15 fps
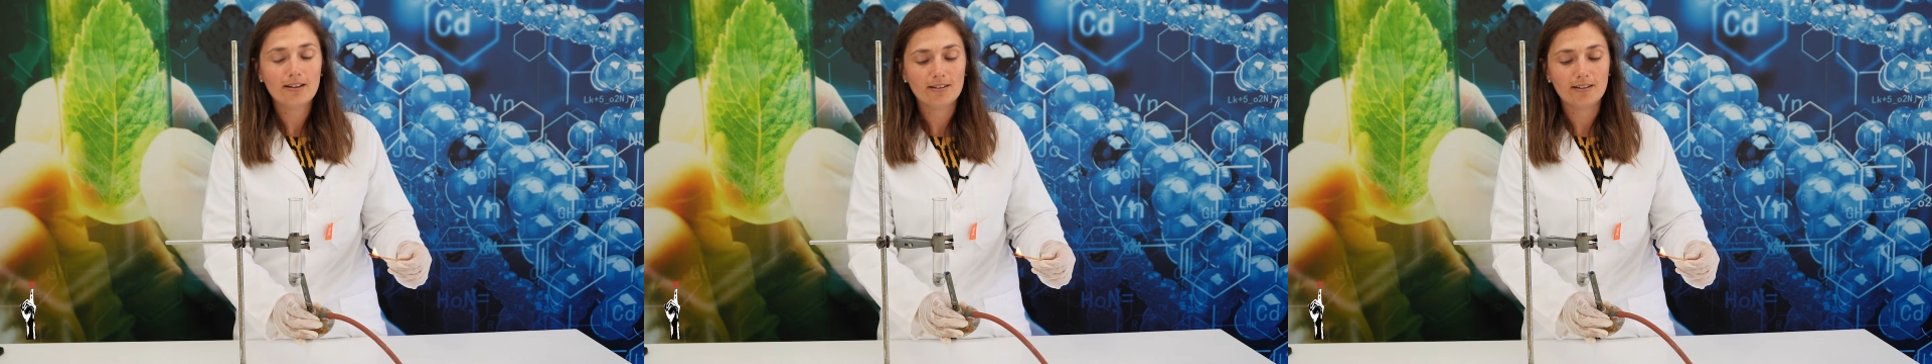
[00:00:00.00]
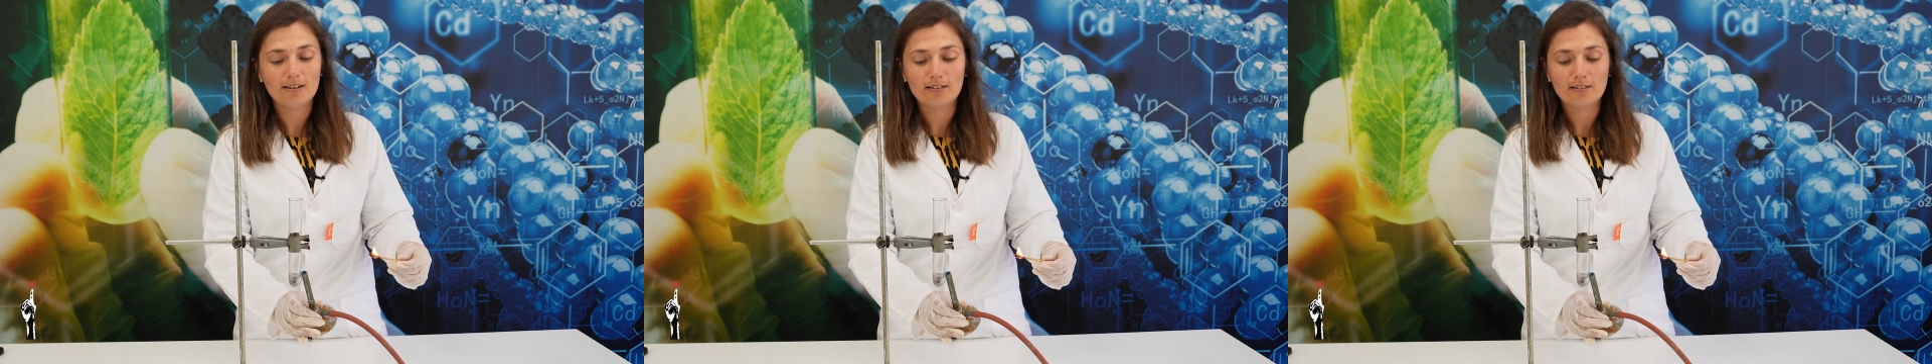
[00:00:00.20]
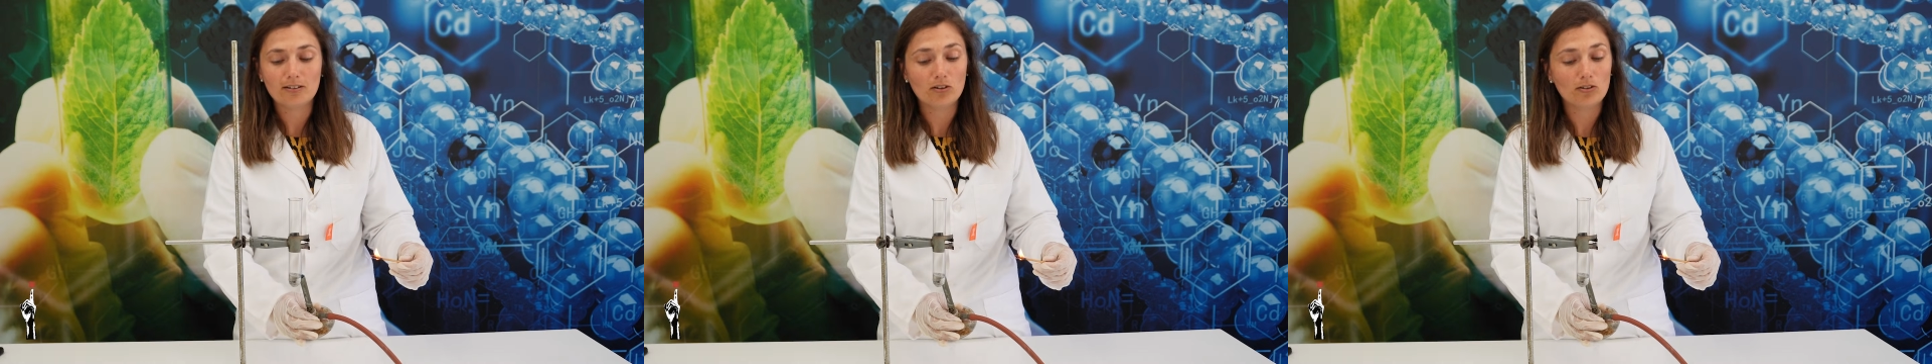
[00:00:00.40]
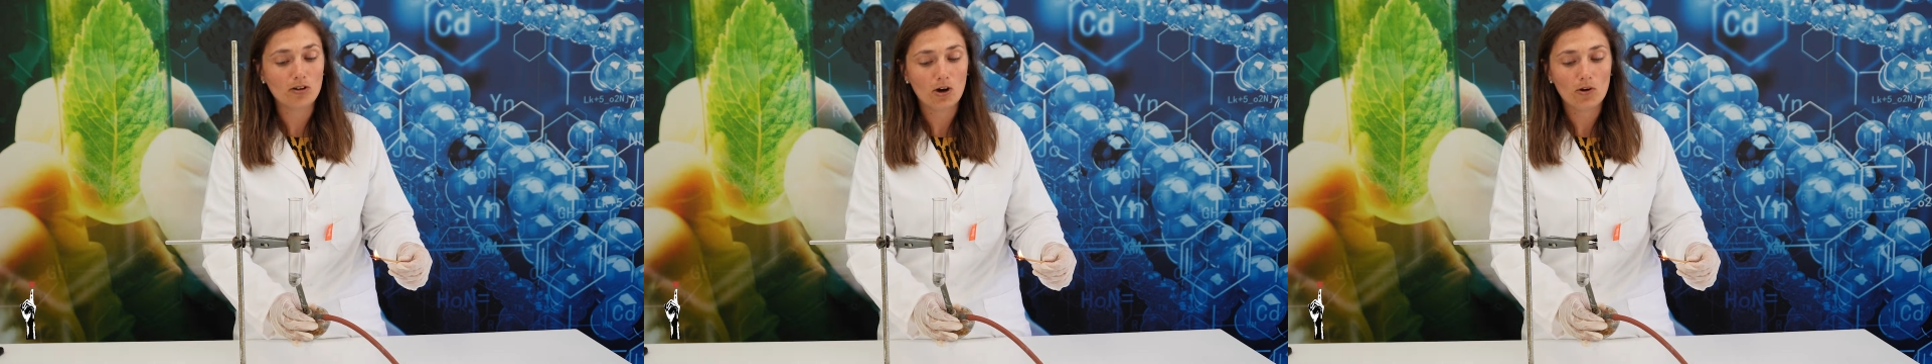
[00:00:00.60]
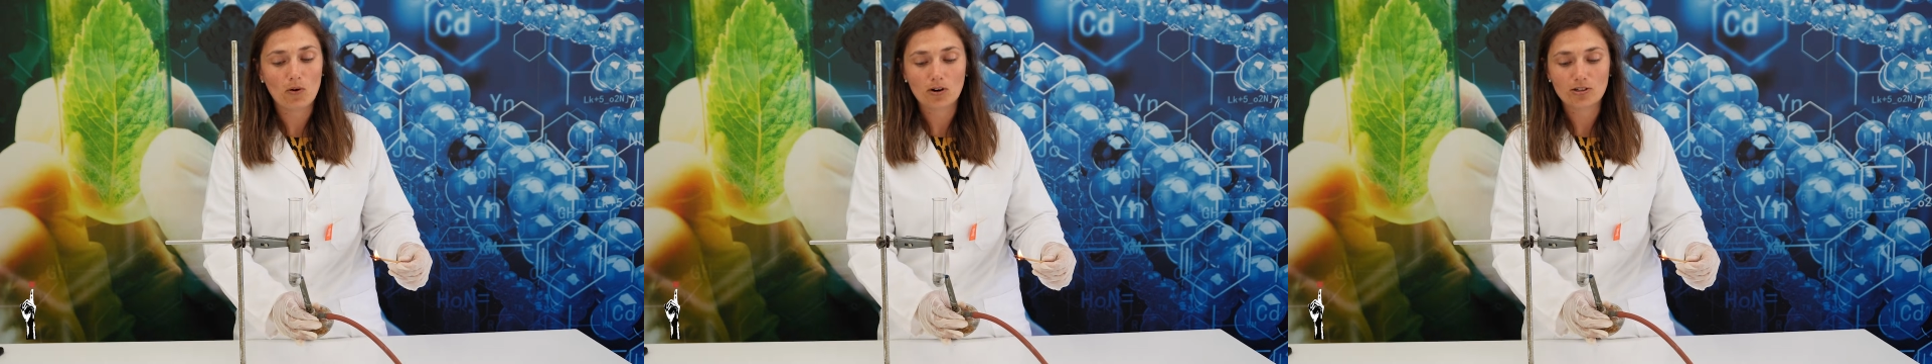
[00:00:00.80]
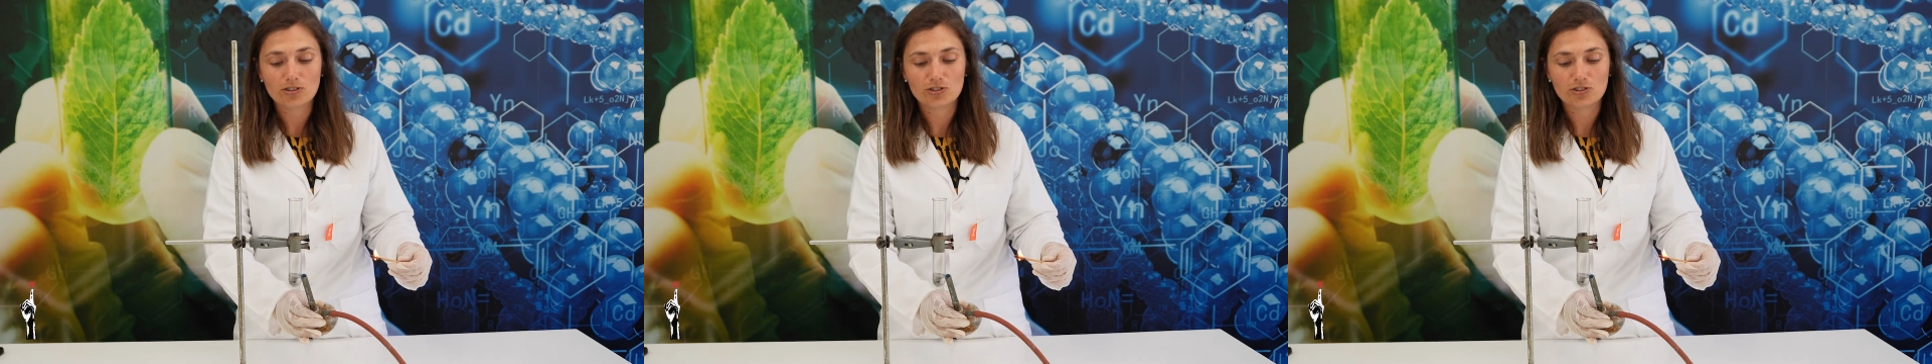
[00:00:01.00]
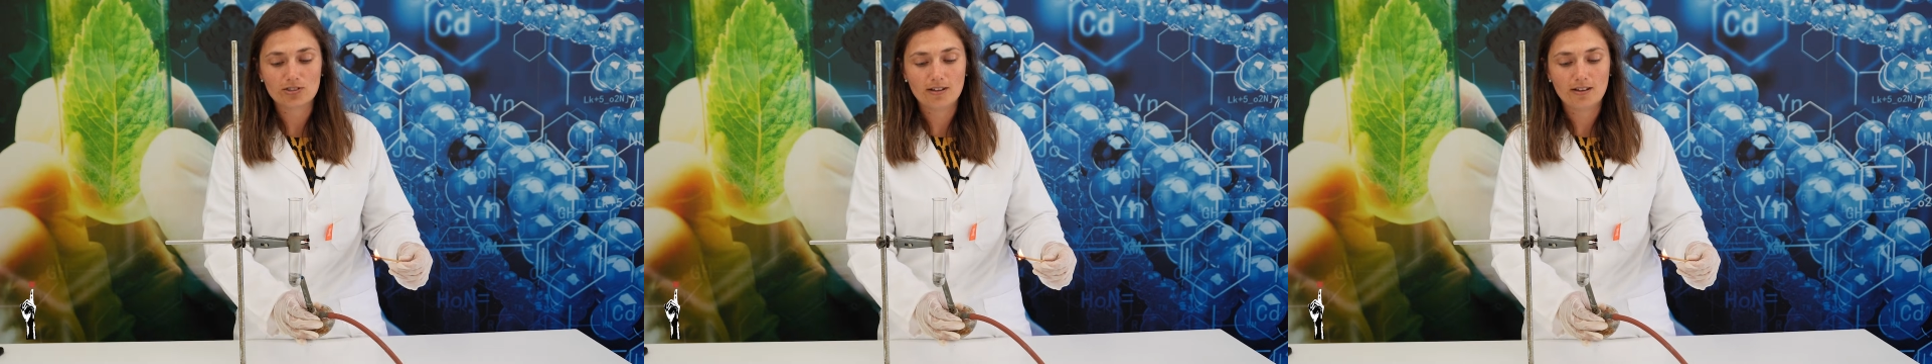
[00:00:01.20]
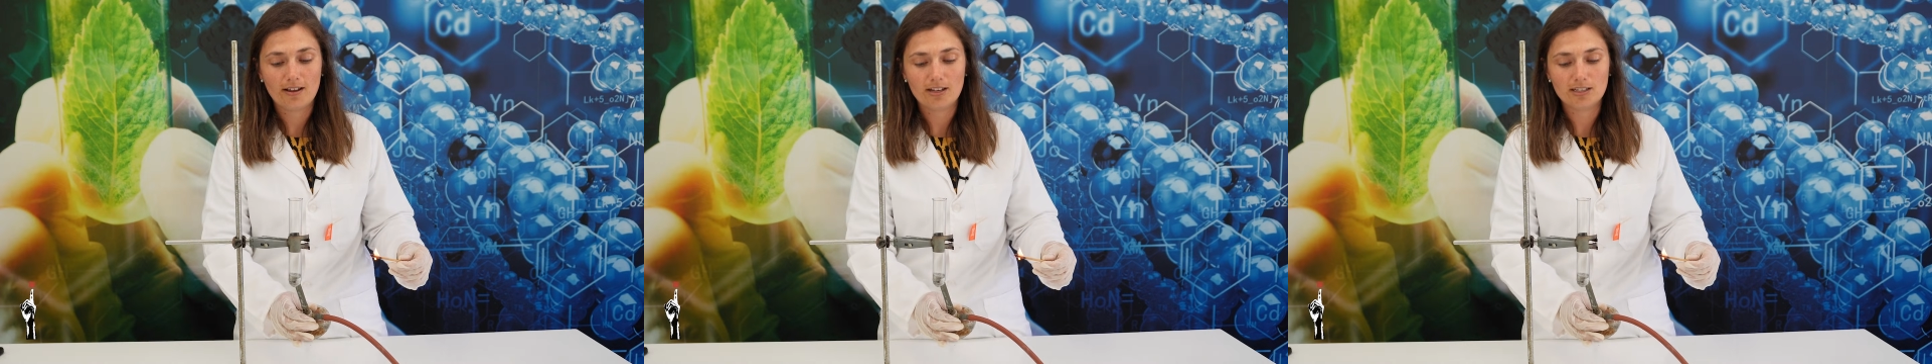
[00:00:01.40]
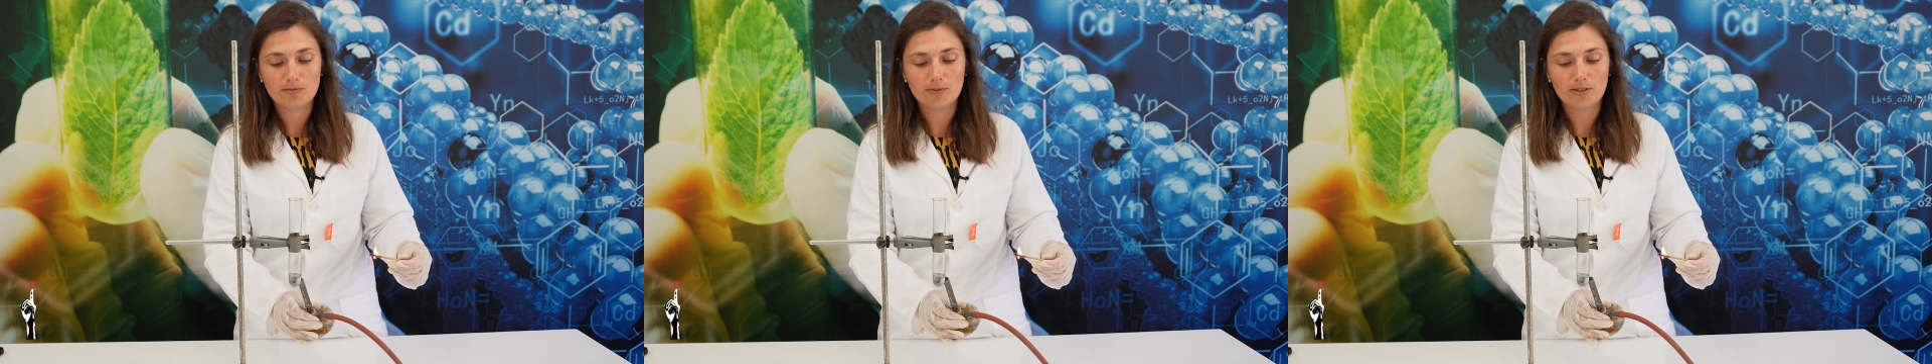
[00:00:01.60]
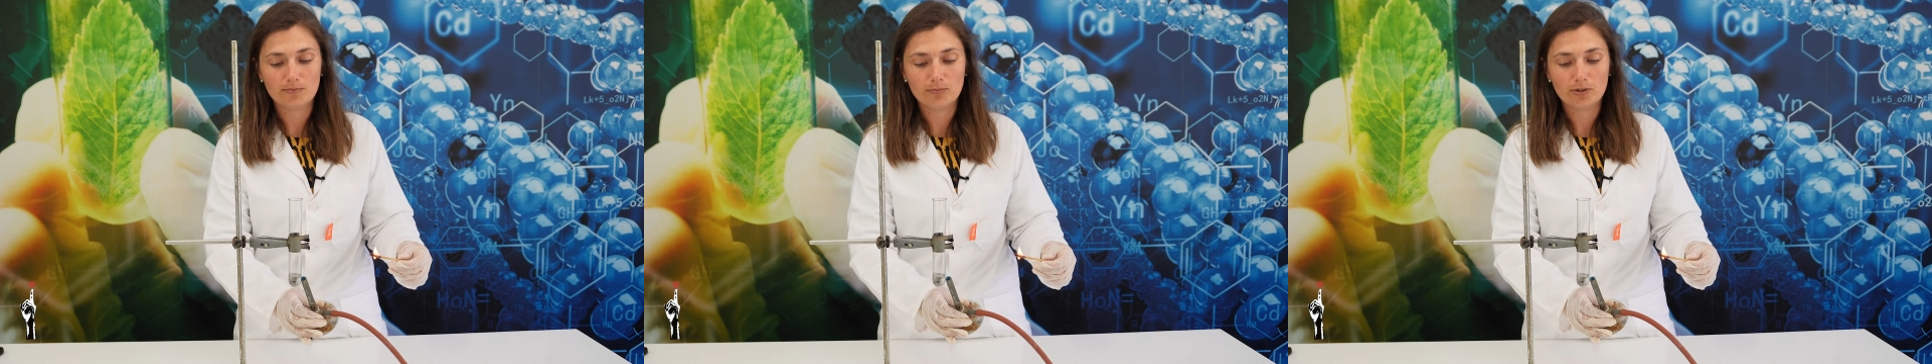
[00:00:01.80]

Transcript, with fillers: then no oxygen has been